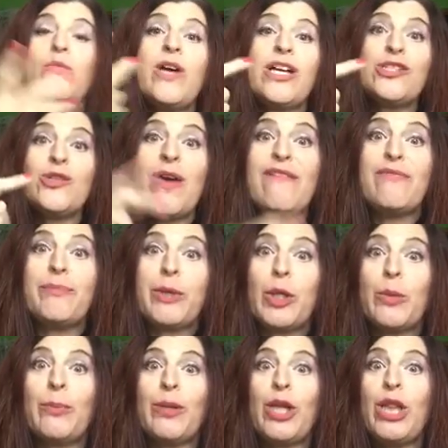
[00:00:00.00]
We also have
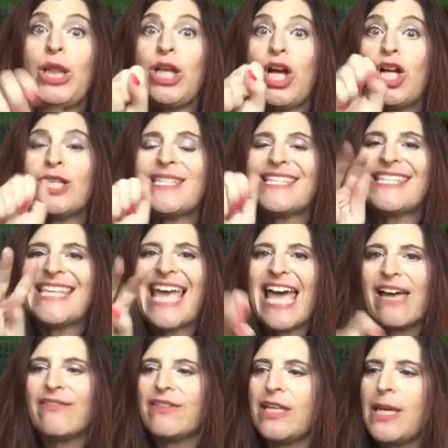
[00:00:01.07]
purple called
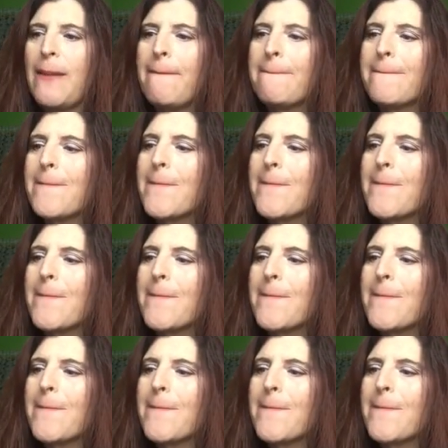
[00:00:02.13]
Savvy.